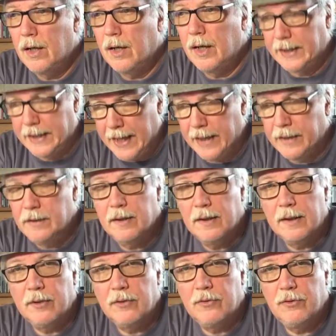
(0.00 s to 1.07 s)
Again,
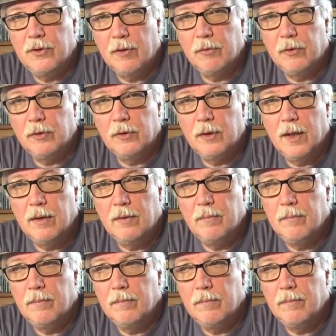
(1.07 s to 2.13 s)
I got
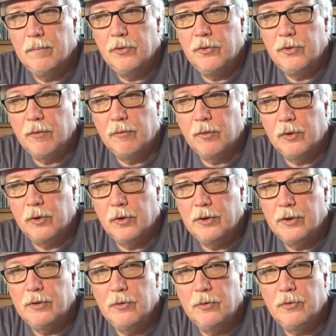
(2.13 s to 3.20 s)
several good
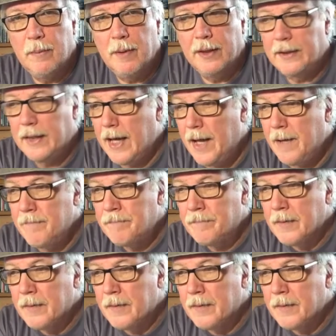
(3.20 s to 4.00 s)
news about that.